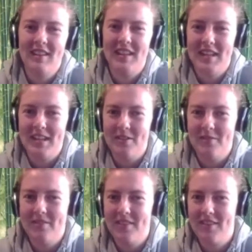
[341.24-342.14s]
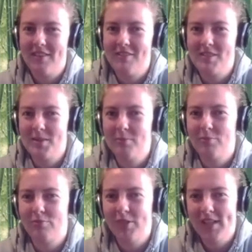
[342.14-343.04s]
You know, there are
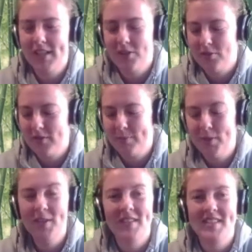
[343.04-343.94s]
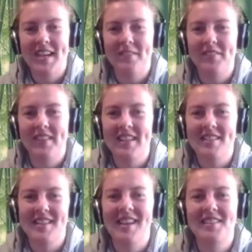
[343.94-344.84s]
some really good movies out for this
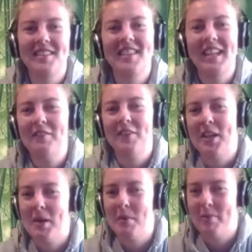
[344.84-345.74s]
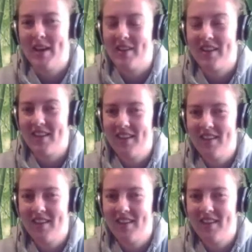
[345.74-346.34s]
and I didn't even know about it.